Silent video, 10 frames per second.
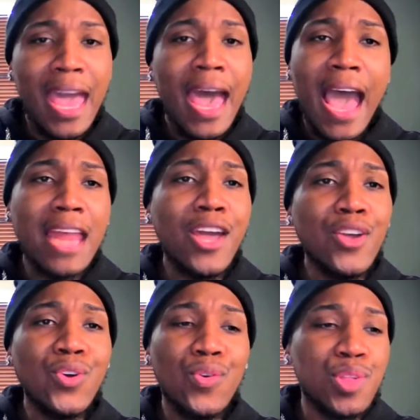How the hell you
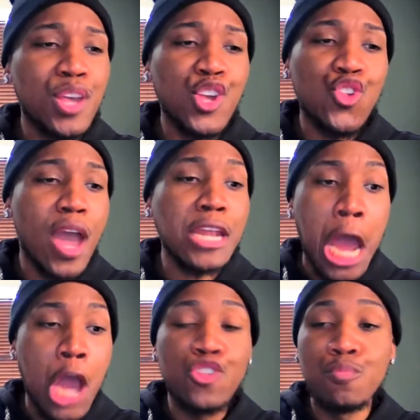gonna say she tried to
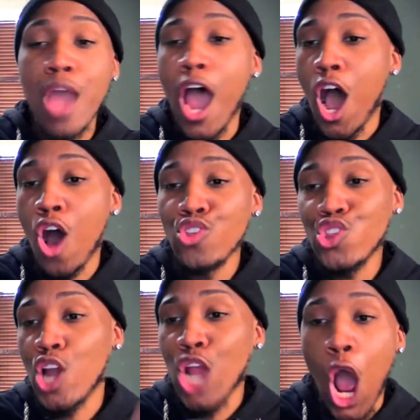ice me out? She
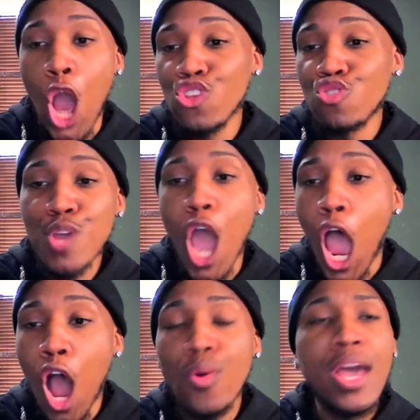tried to ice me
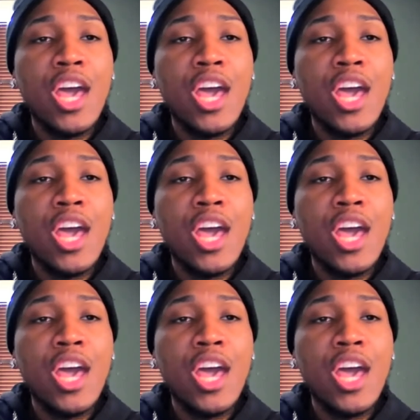out.